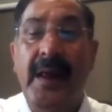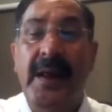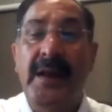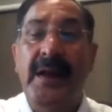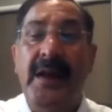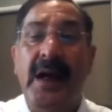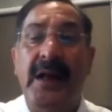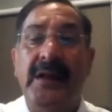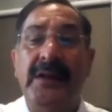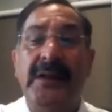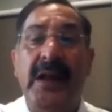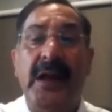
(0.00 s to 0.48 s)

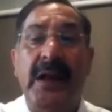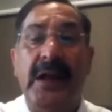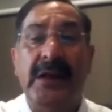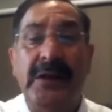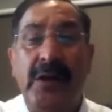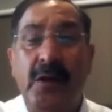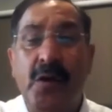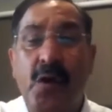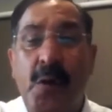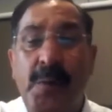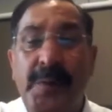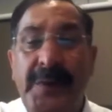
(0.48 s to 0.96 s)
Now, there are
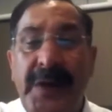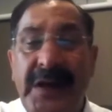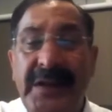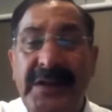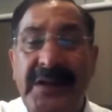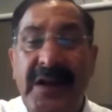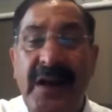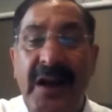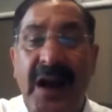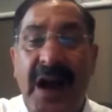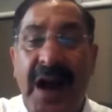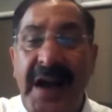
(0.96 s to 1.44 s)
other group that's
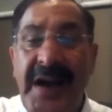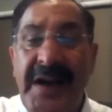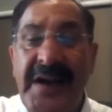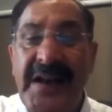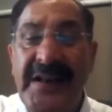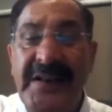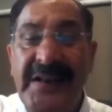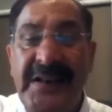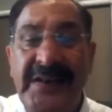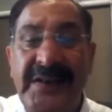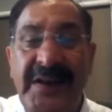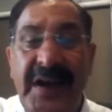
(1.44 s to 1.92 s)
called high
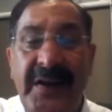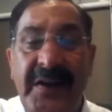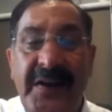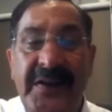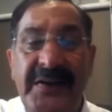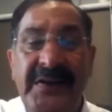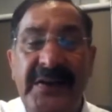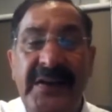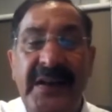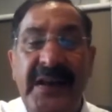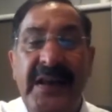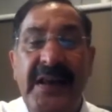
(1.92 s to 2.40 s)
intensity
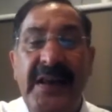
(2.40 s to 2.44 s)
statins.